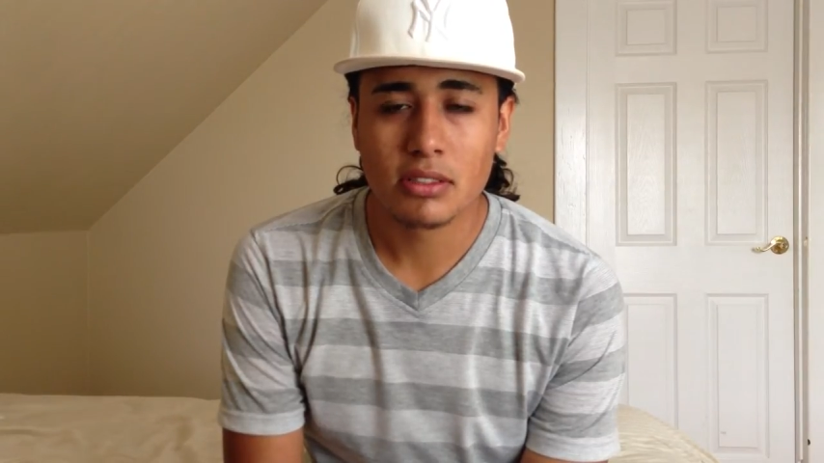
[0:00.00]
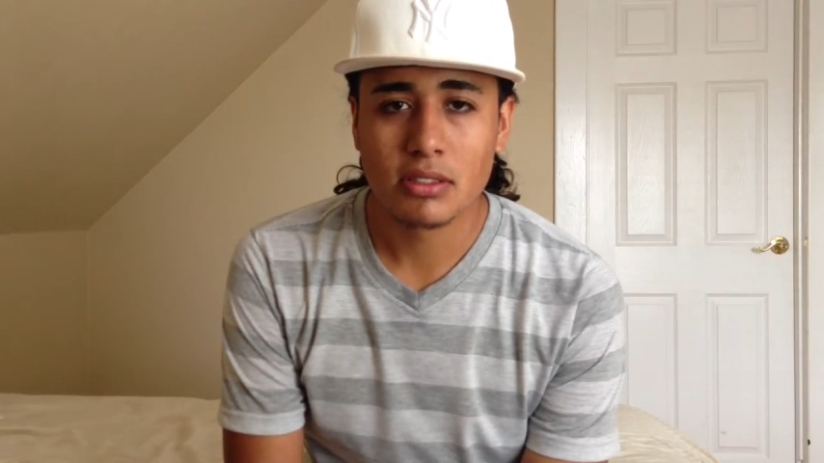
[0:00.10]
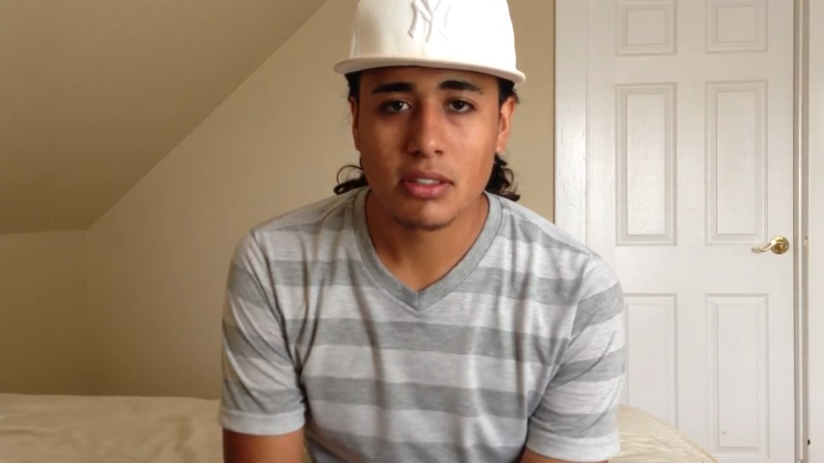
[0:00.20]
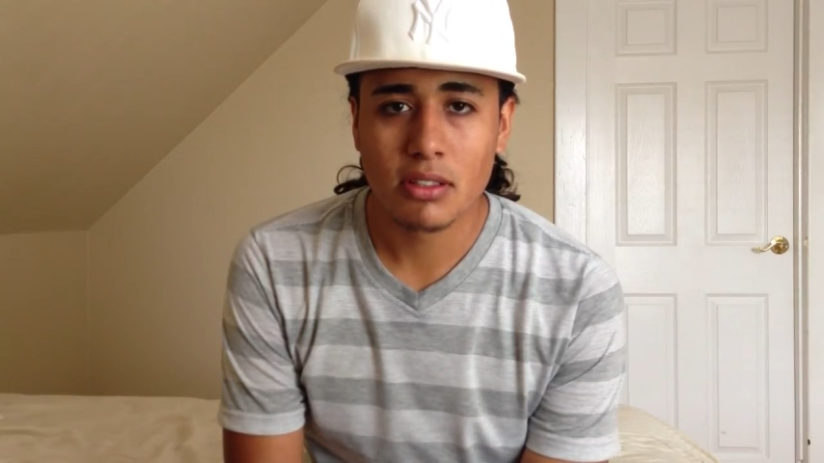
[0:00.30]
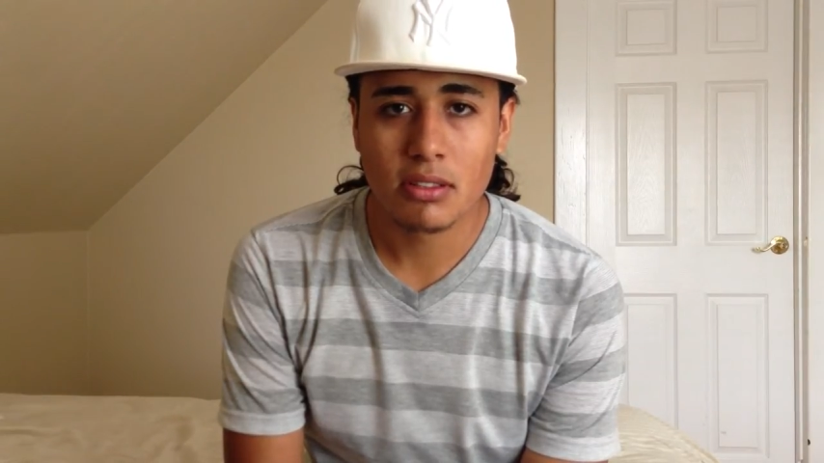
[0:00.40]

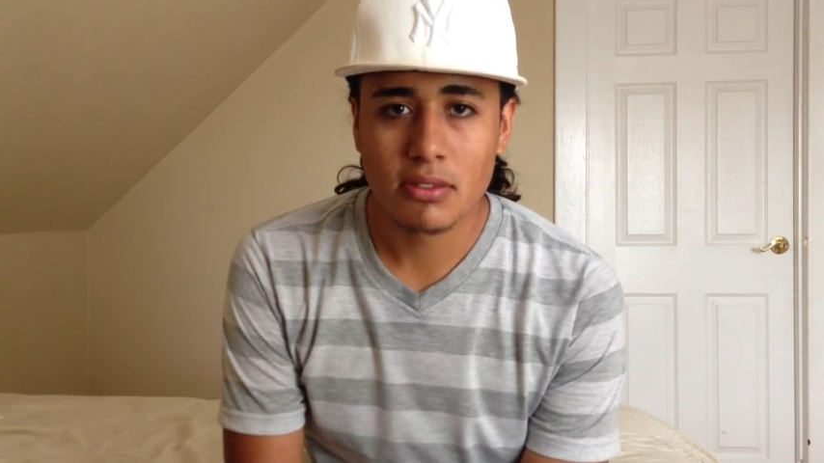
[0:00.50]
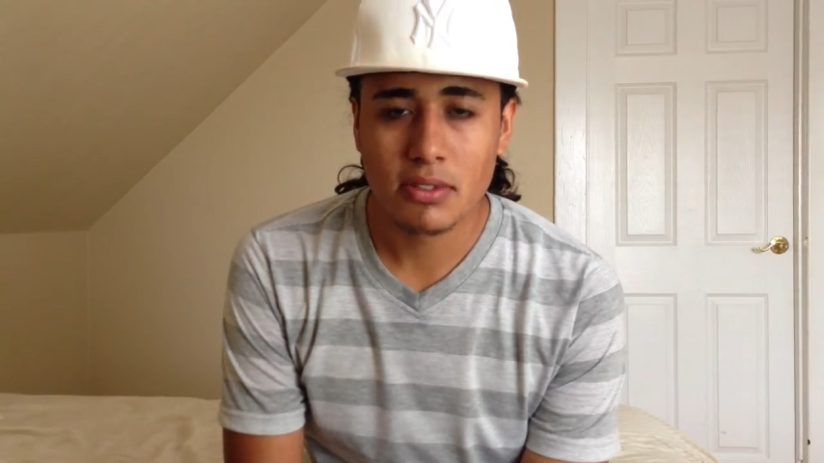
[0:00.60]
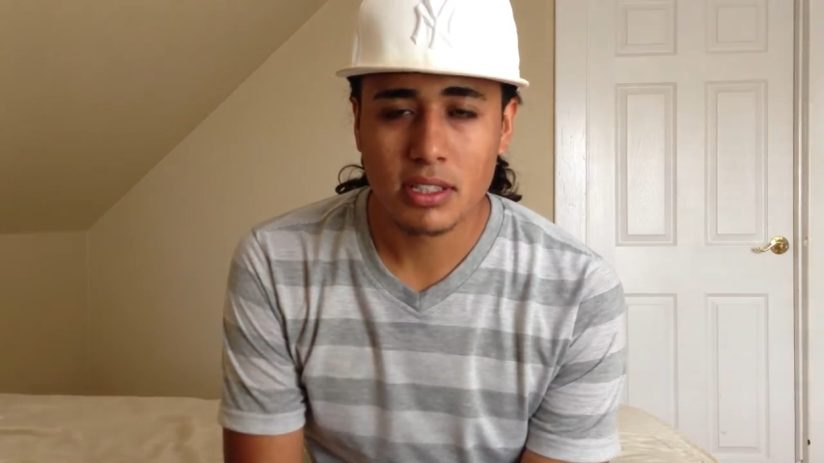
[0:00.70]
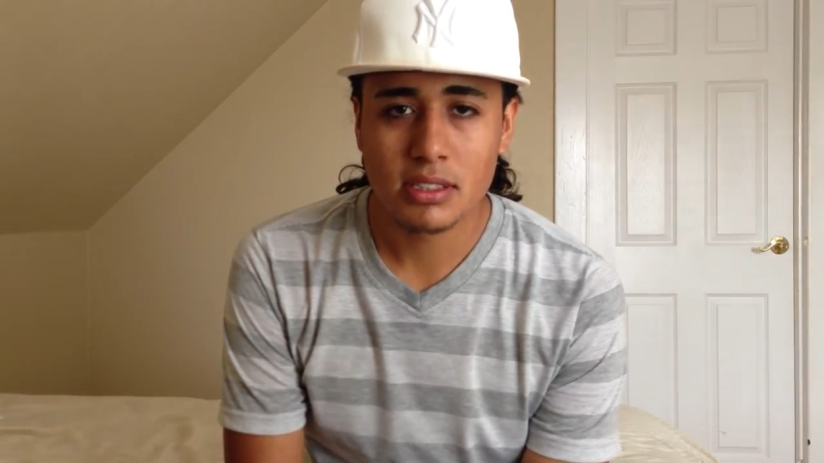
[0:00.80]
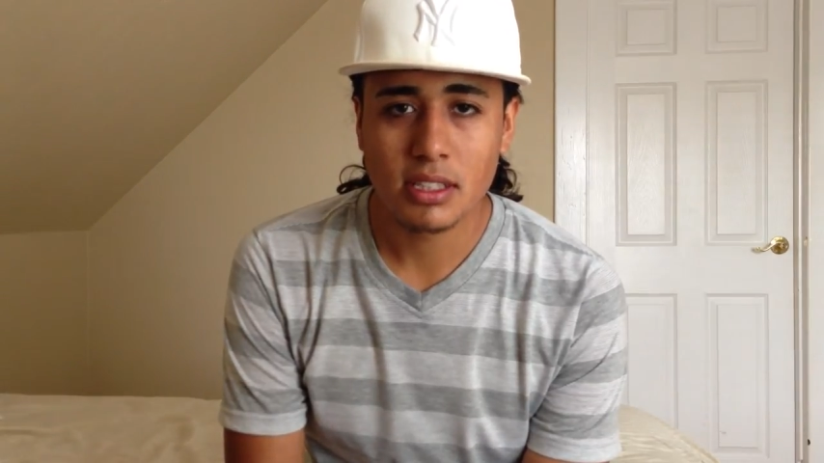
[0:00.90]
To the
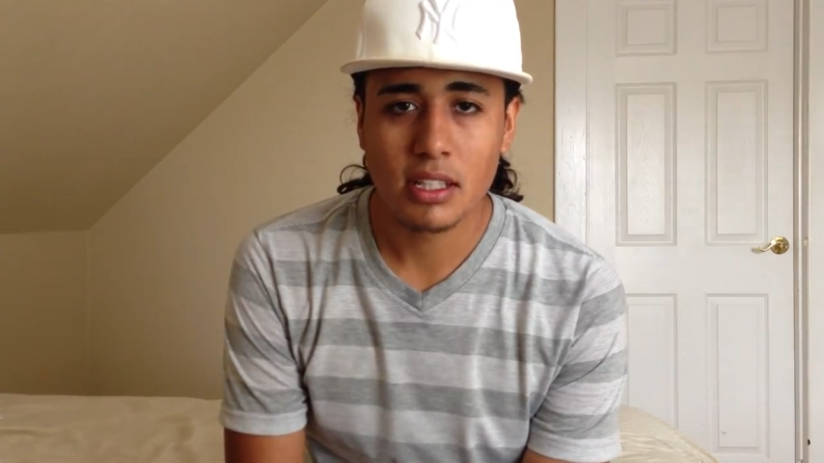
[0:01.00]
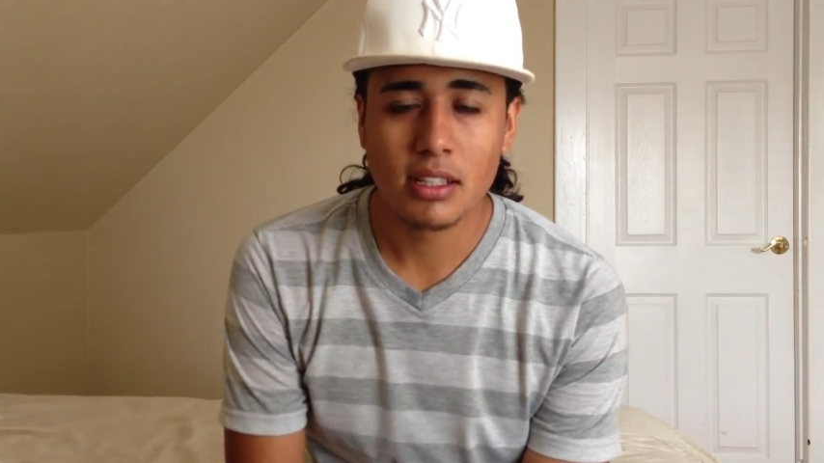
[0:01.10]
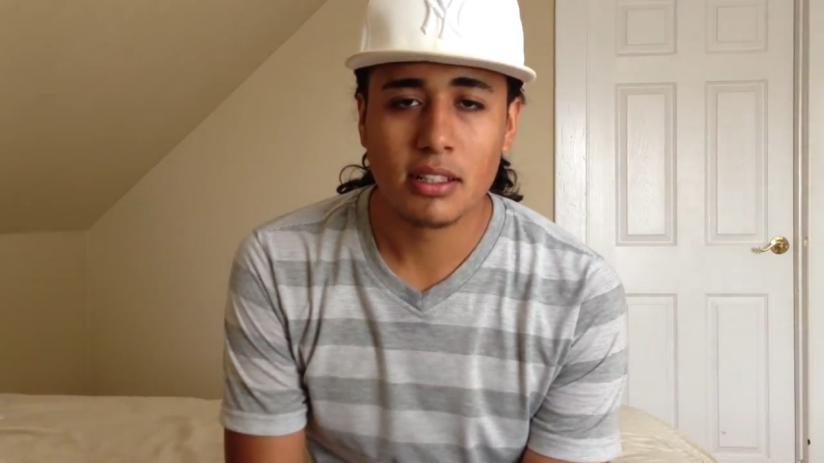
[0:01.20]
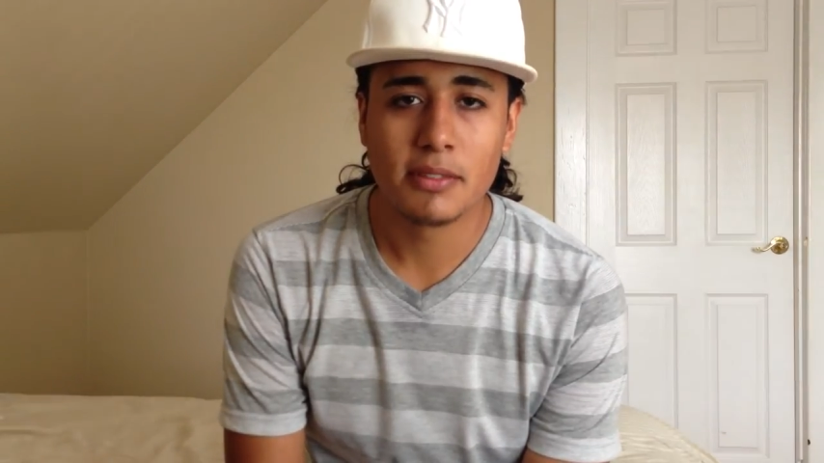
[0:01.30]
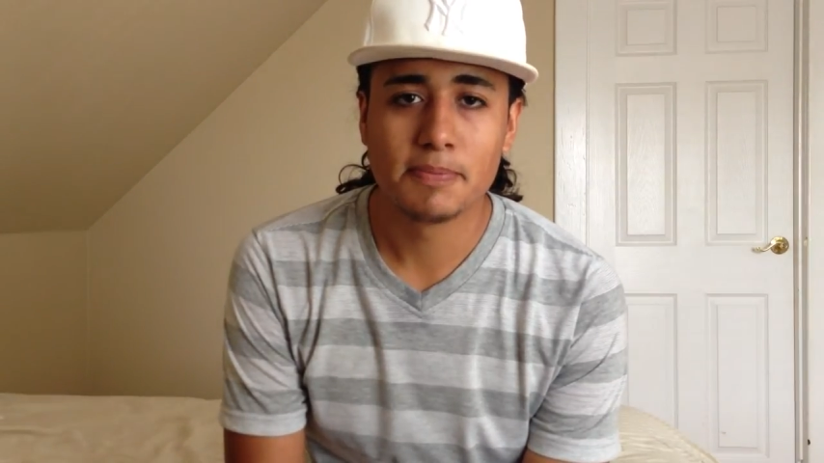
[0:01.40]
universe,
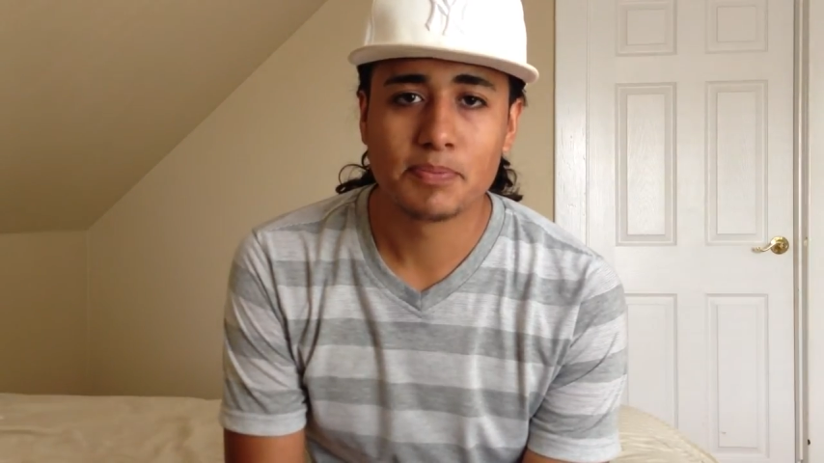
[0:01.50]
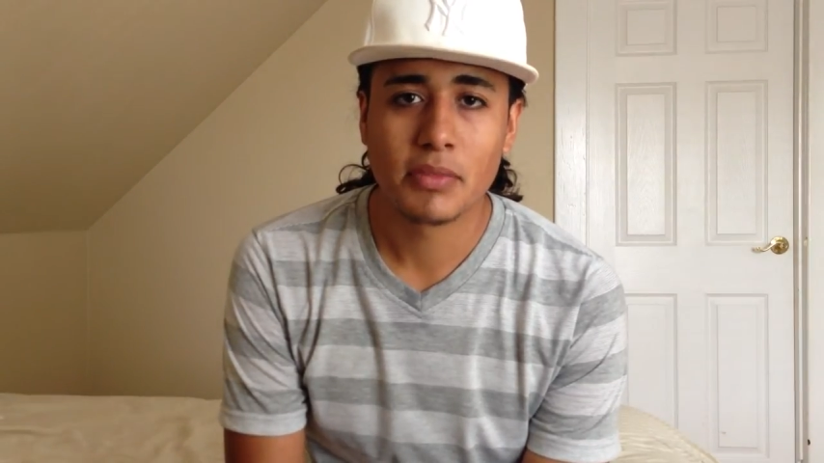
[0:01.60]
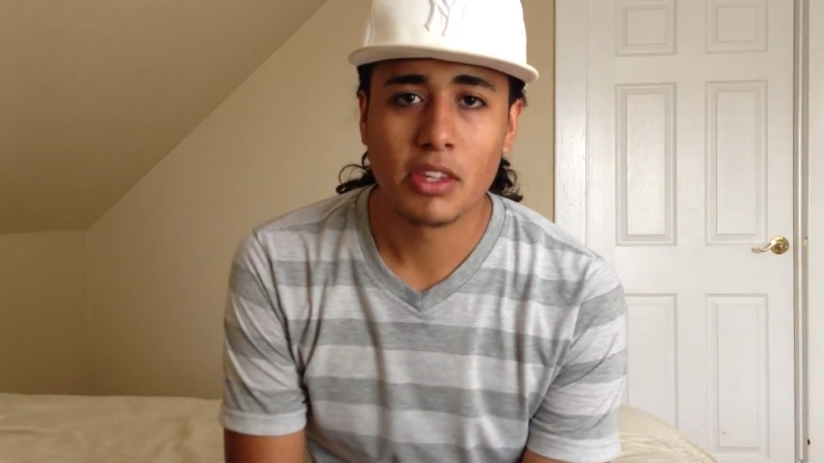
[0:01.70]
and um,